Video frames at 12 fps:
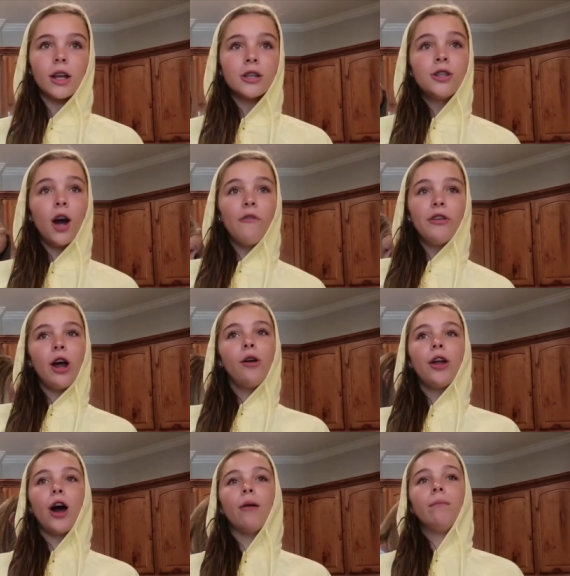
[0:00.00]
So if you don't
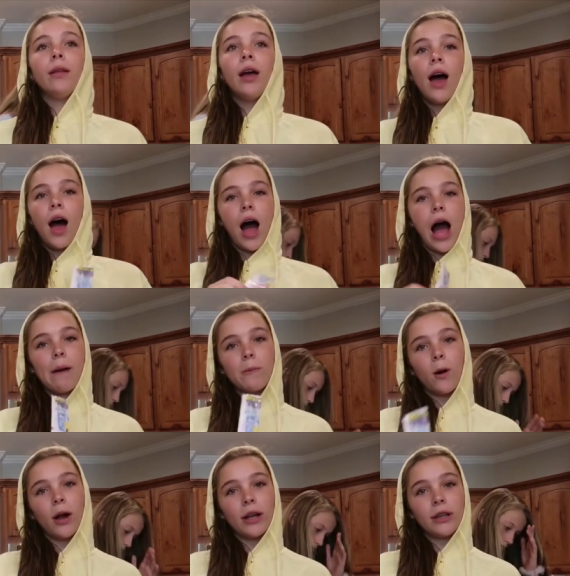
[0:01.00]
know, I'm
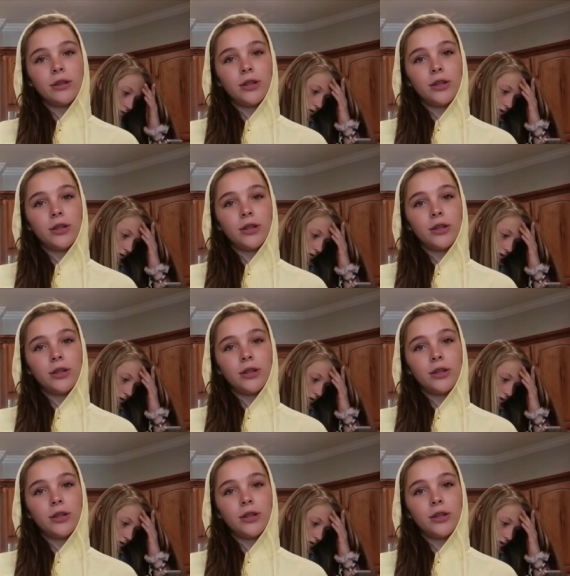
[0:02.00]
going